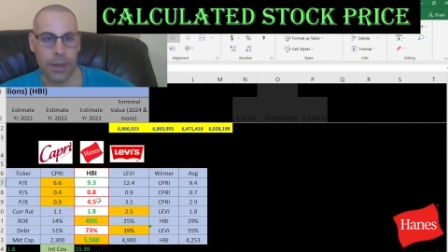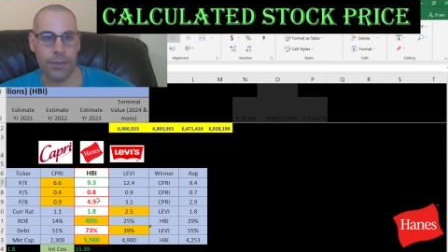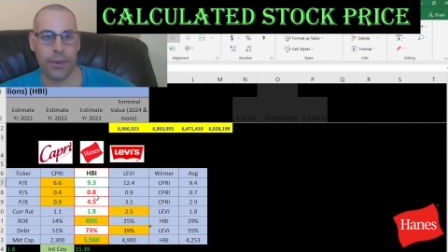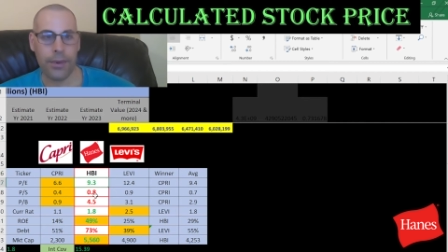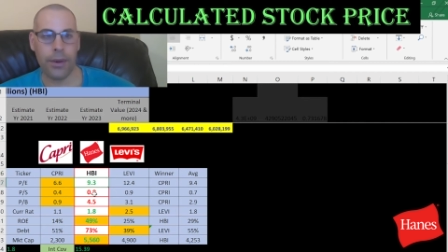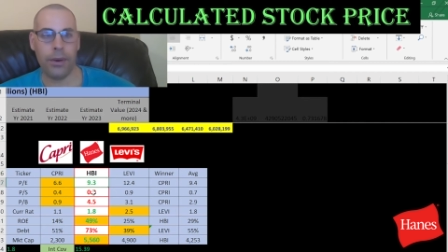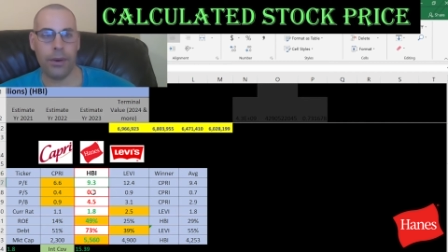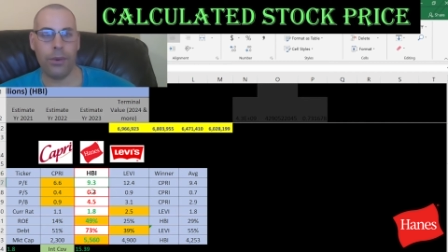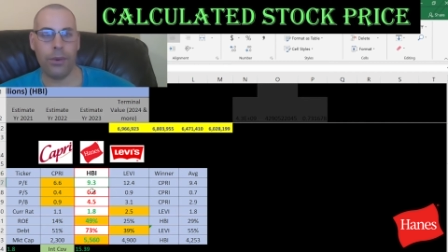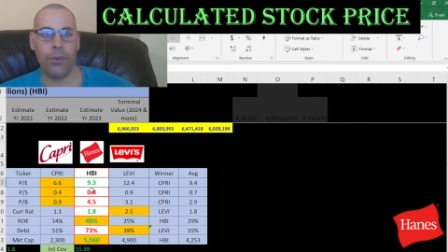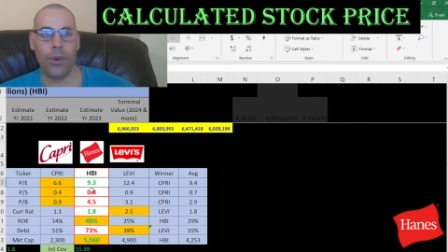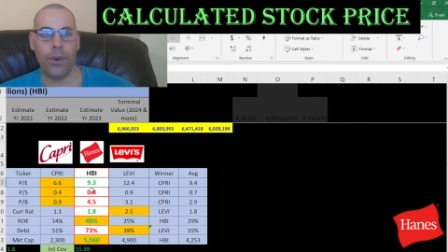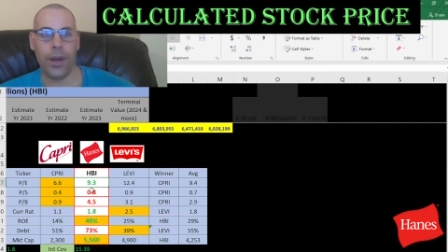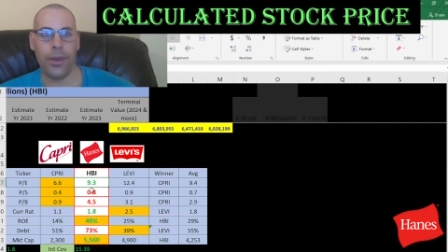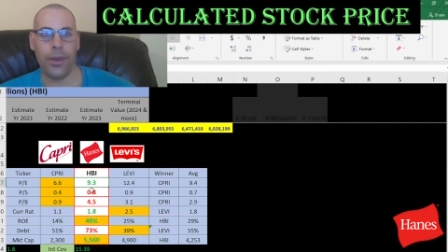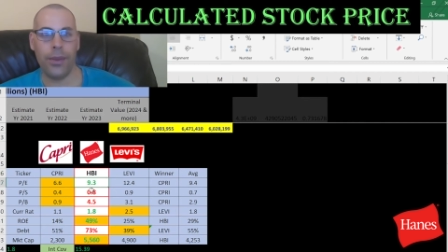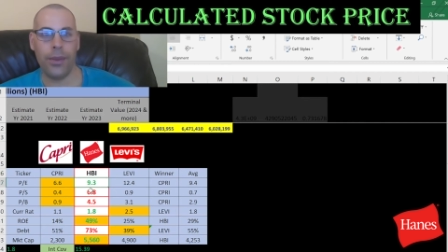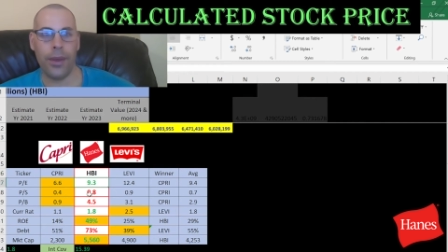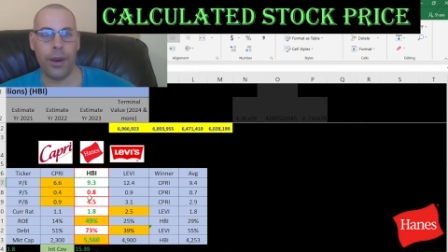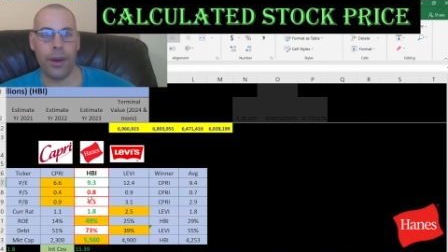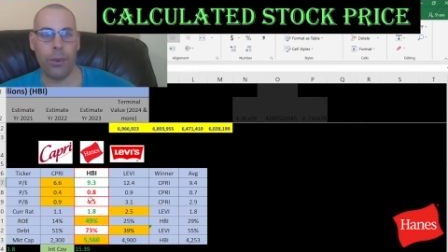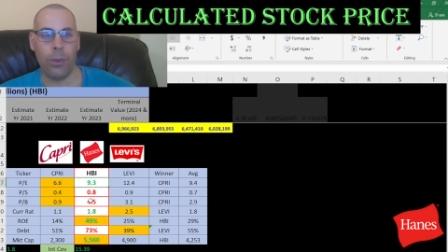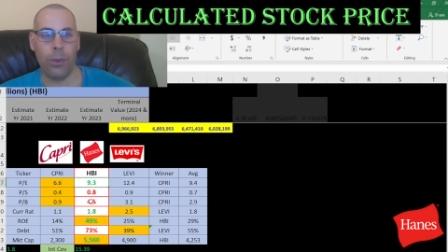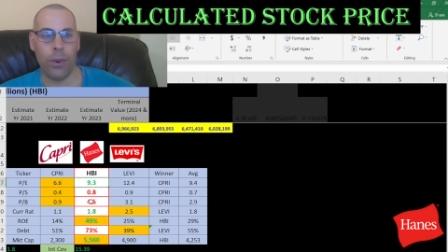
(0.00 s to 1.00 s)
They're in red,
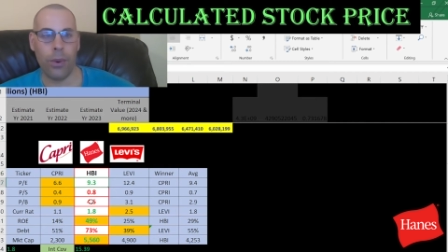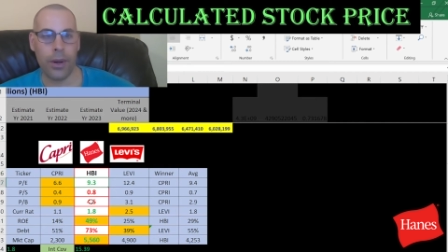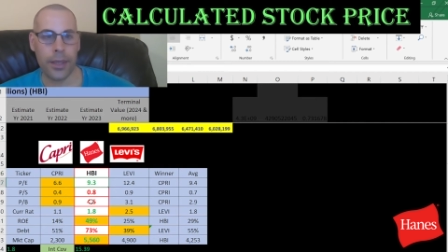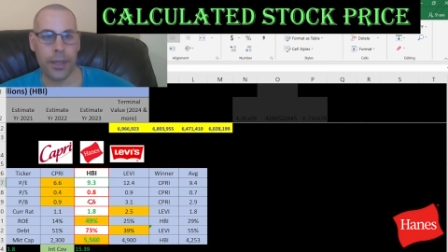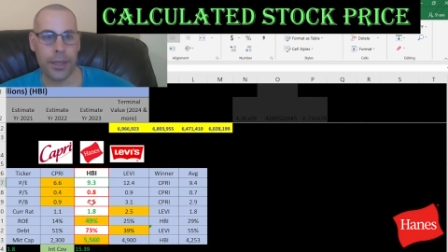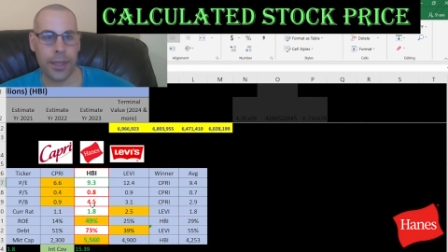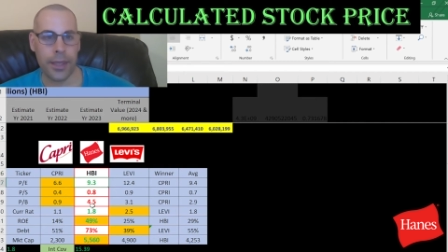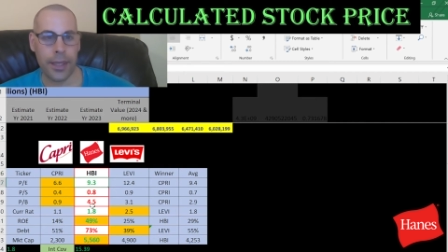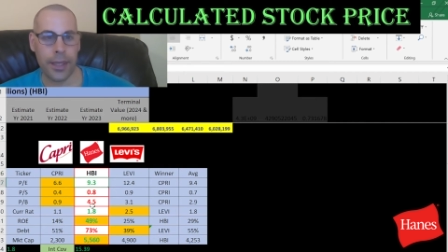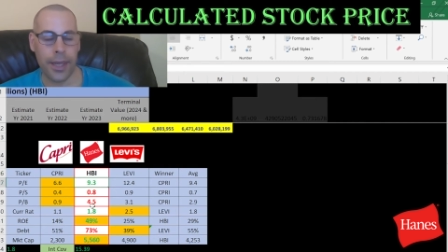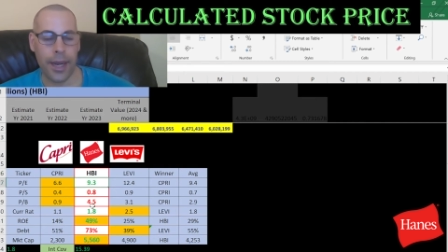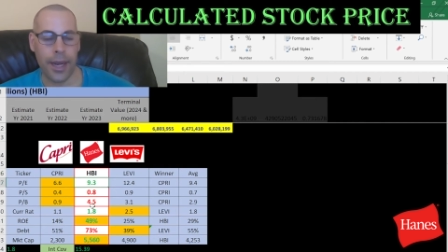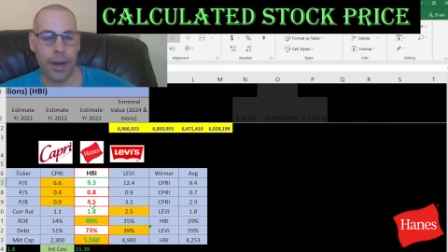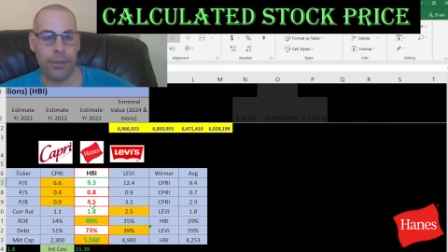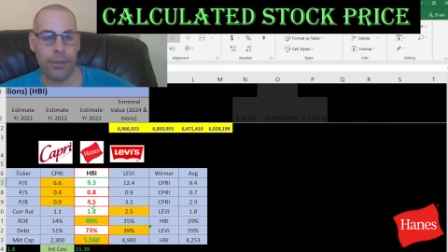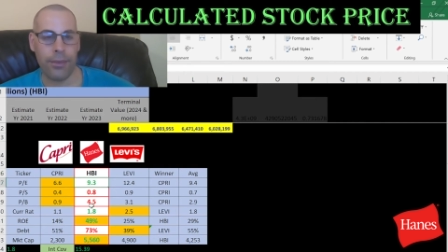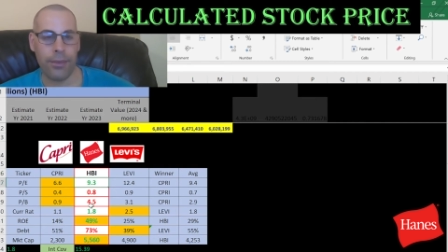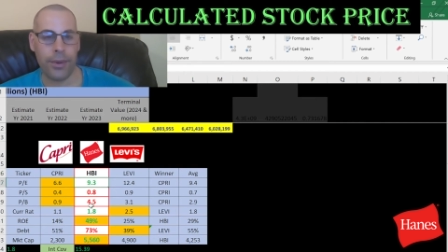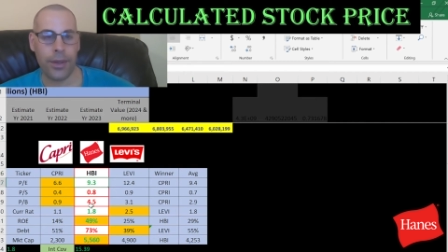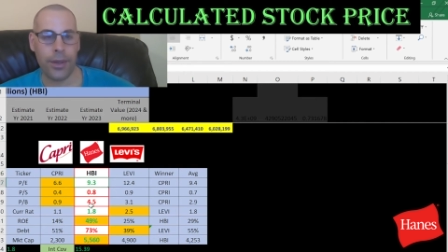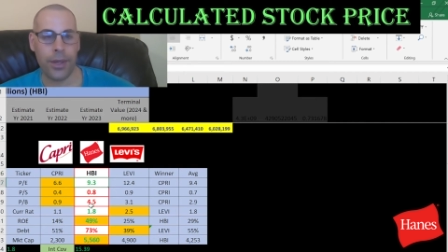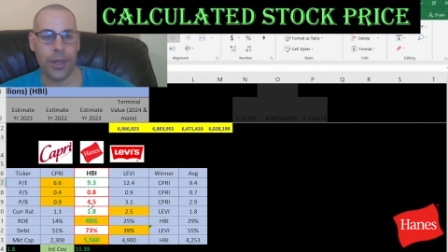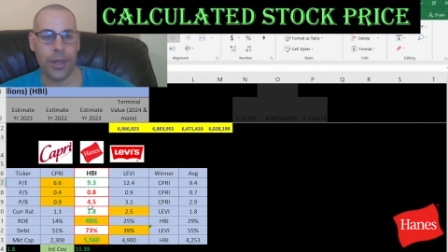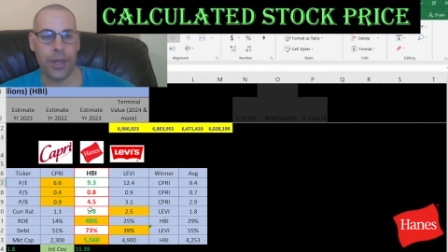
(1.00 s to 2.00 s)
they're worse than the
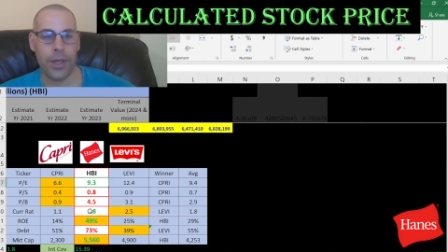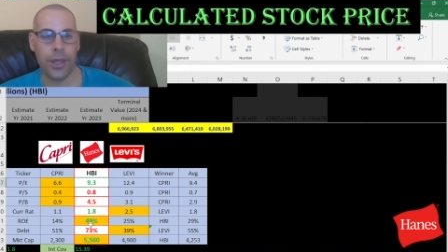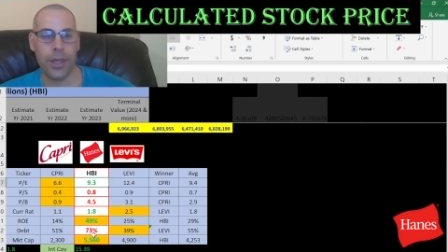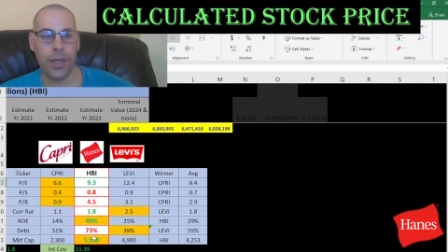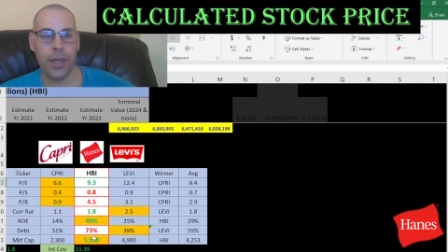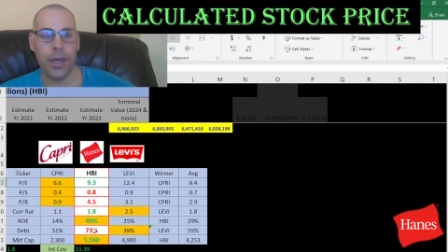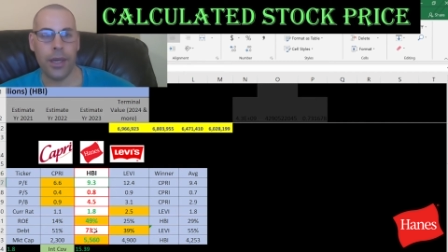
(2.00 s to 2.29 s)
average.